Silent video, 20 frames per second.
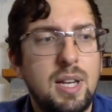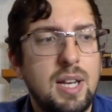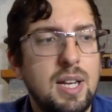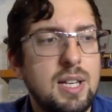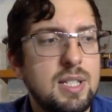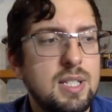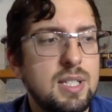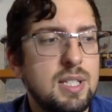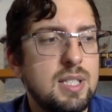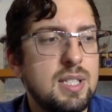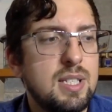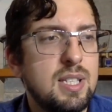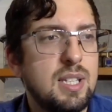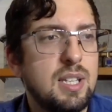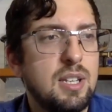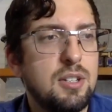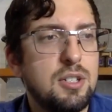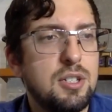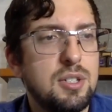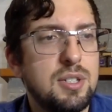as its
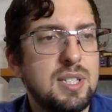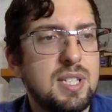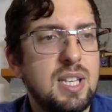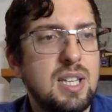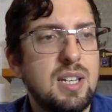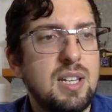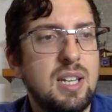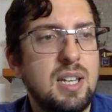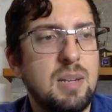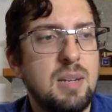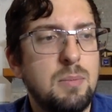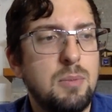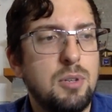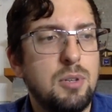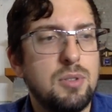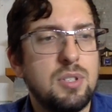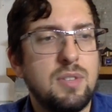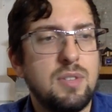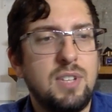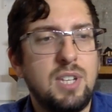signature scent than
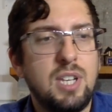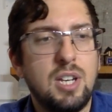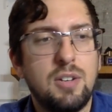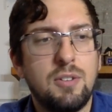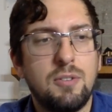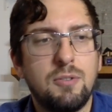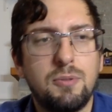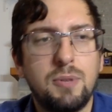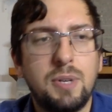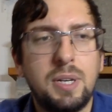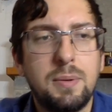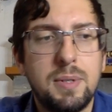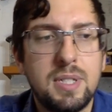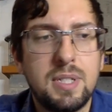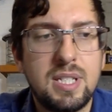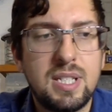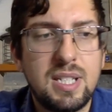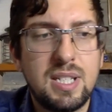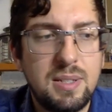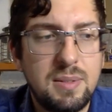most of the other
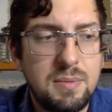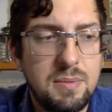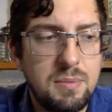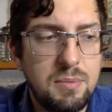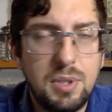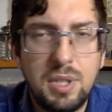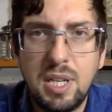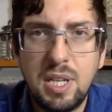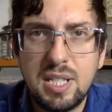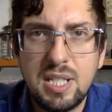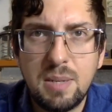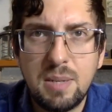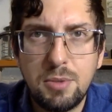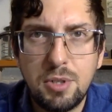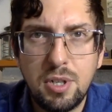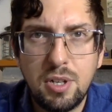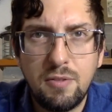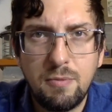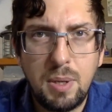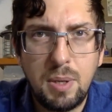fragrance, with the
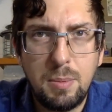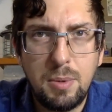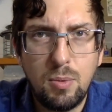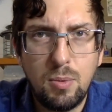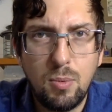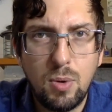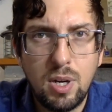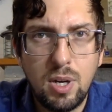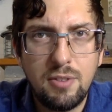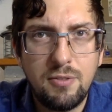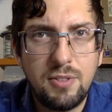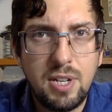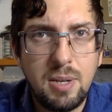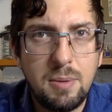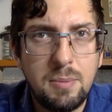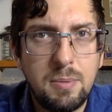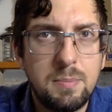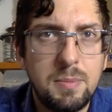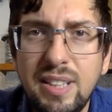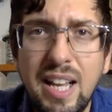exception of maybe one of
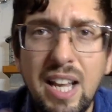them.